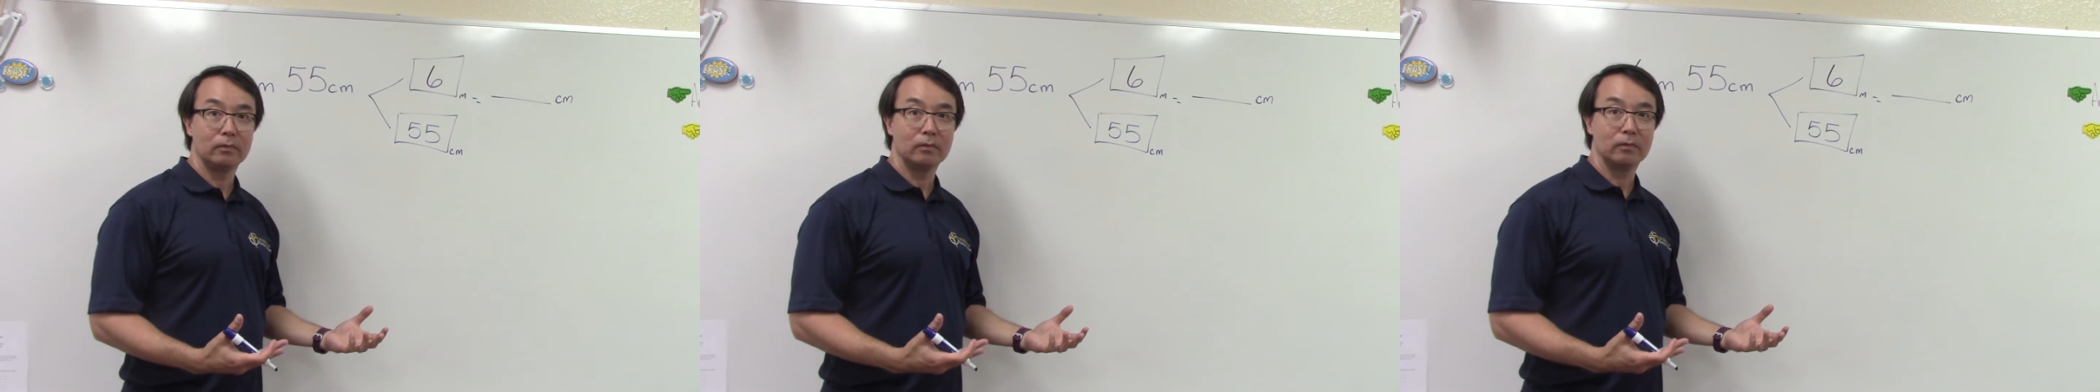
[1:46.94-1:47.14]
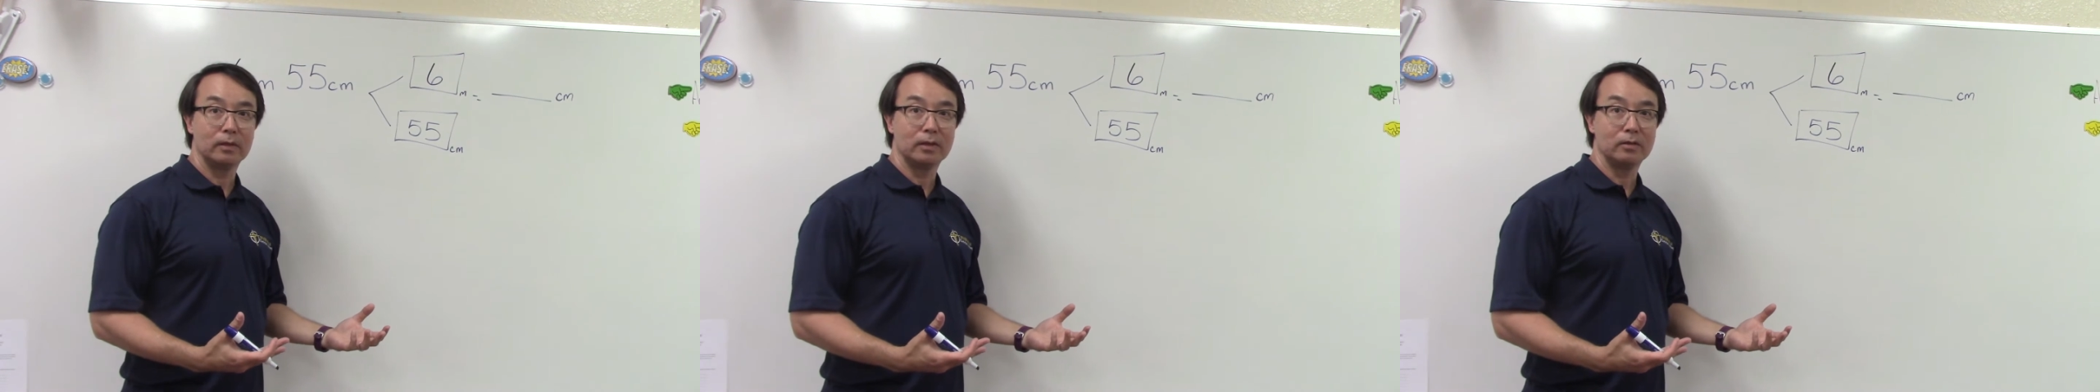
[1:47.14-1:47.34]

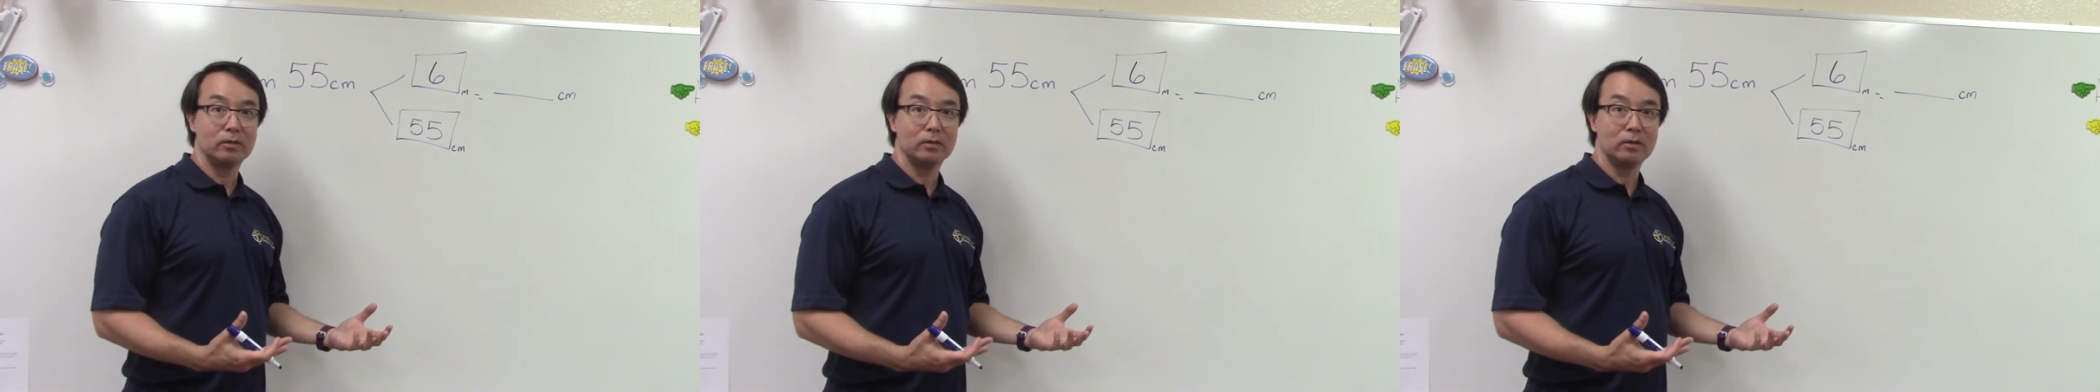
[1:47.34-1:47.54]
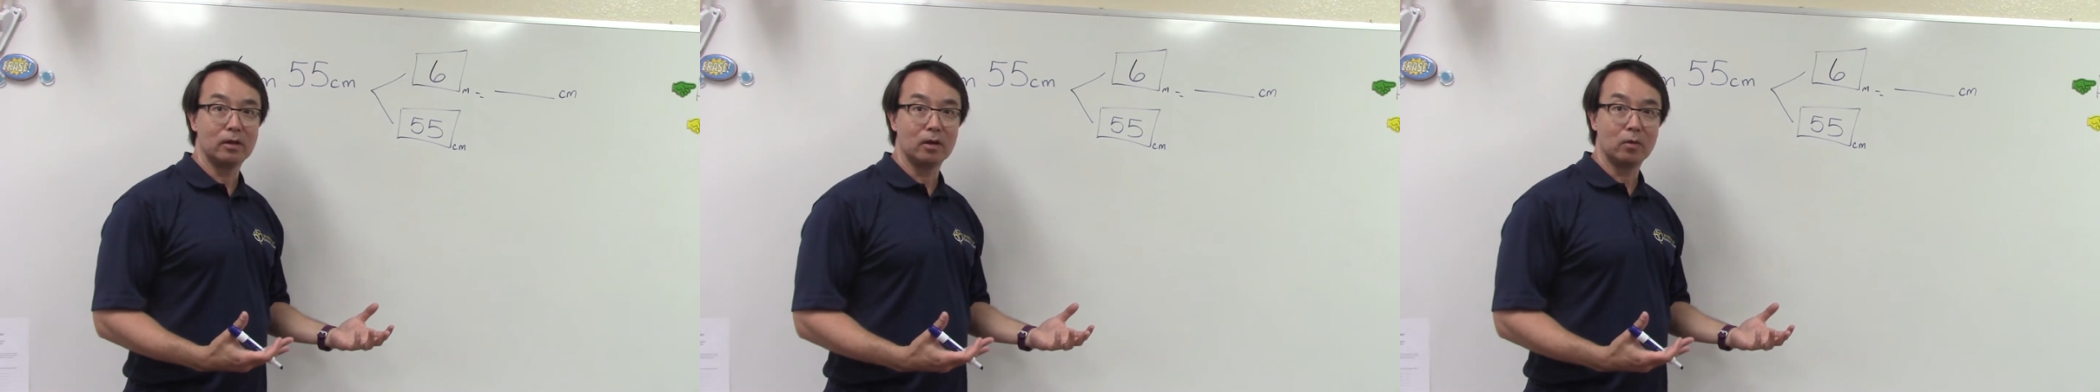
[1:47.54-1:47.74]
This is
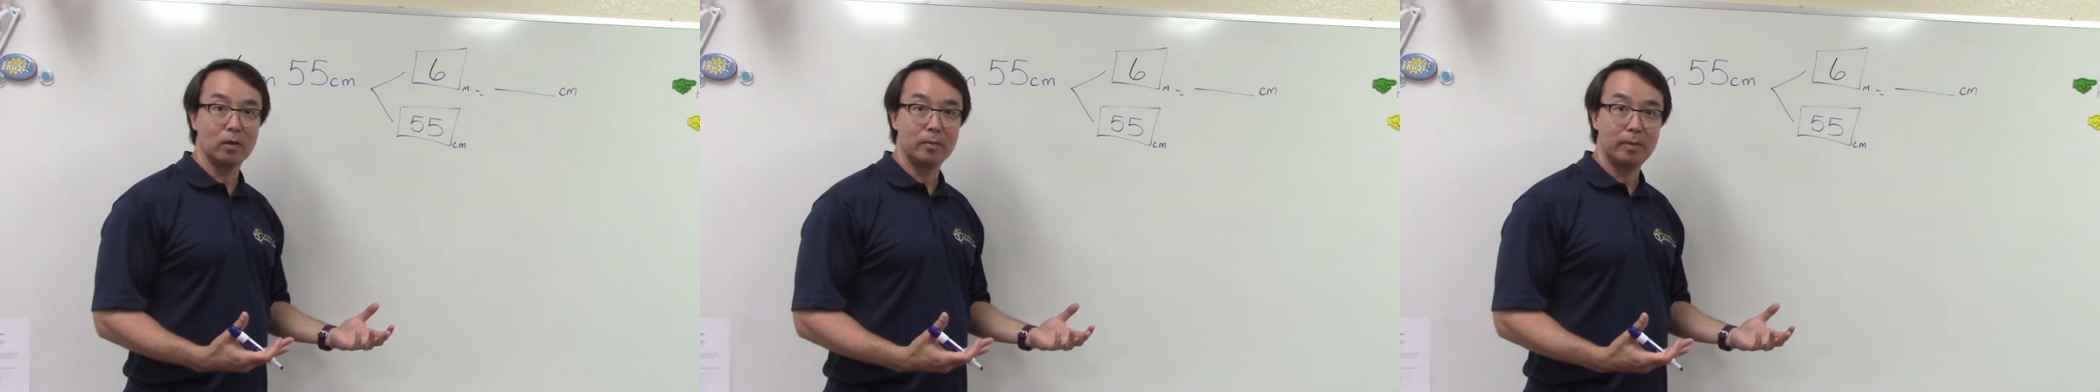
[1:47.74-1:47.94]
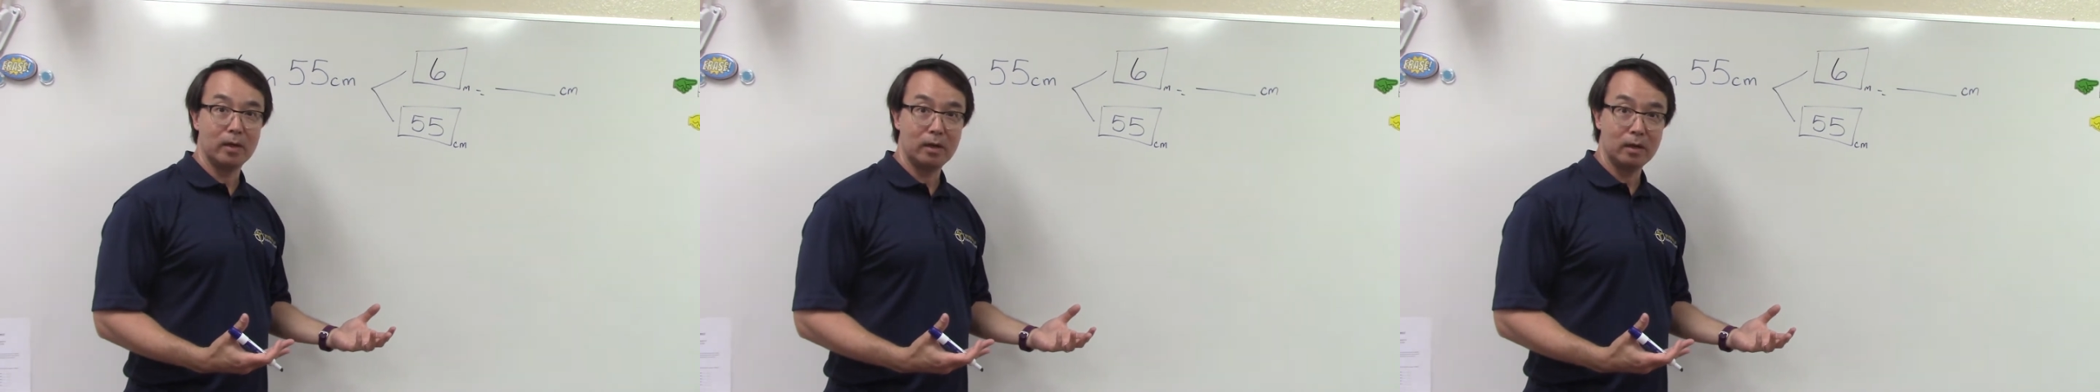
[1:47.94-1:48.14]
an awkward
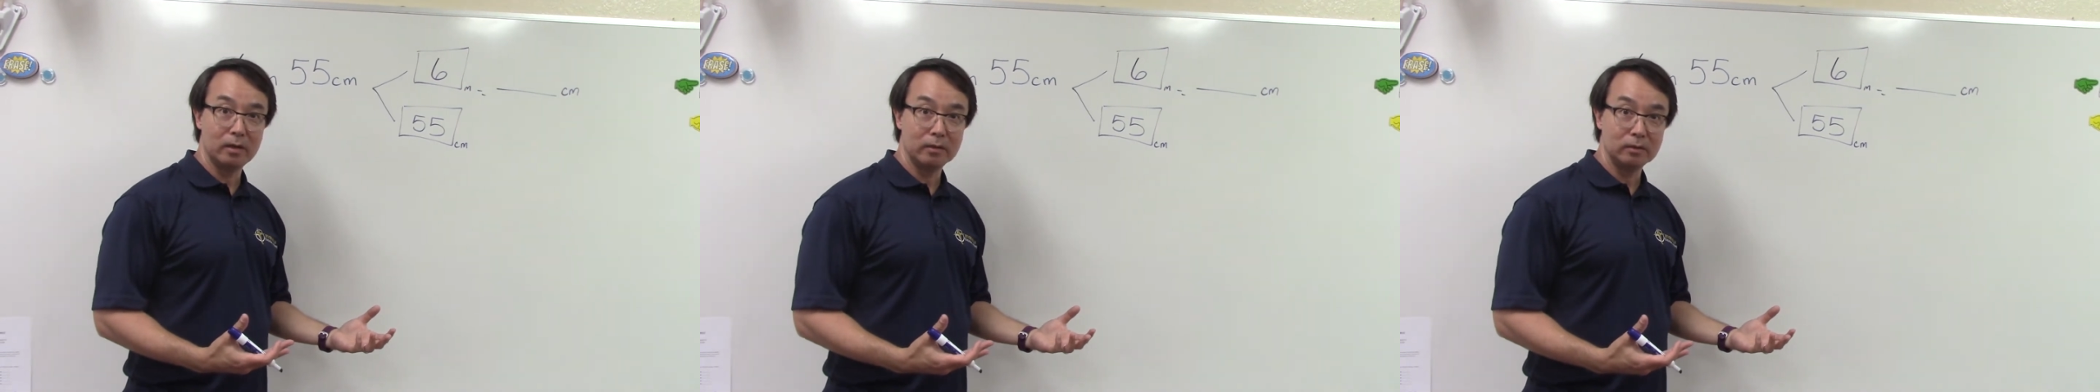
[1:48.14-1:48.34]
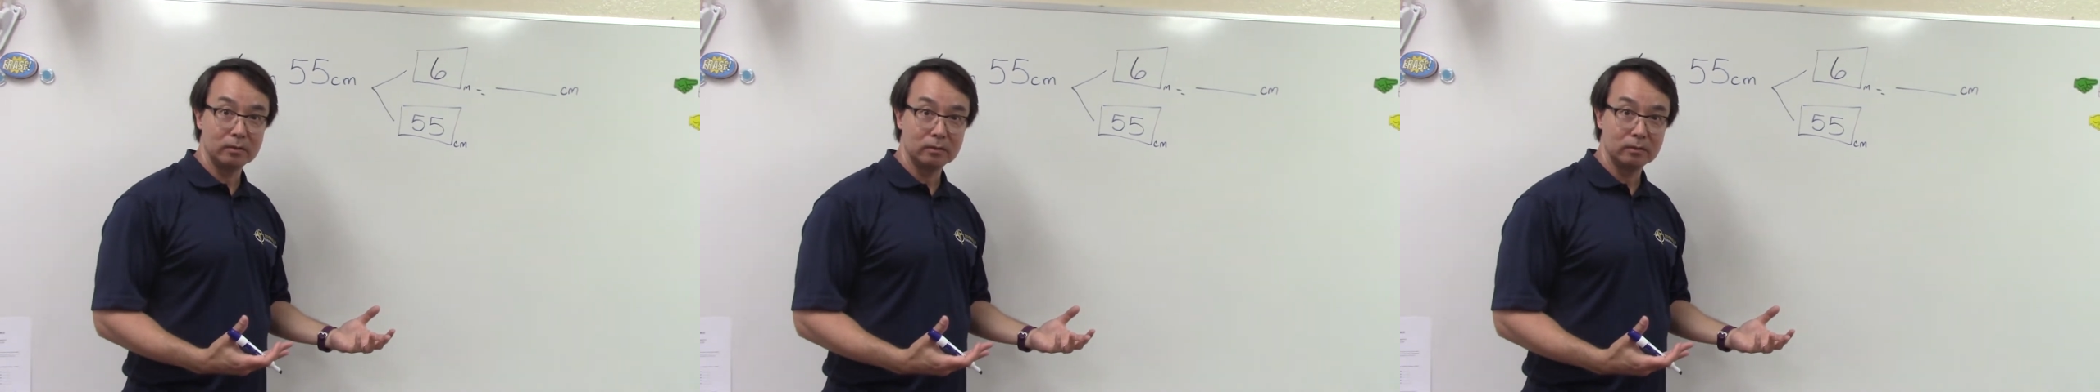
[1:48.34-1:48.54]
pause.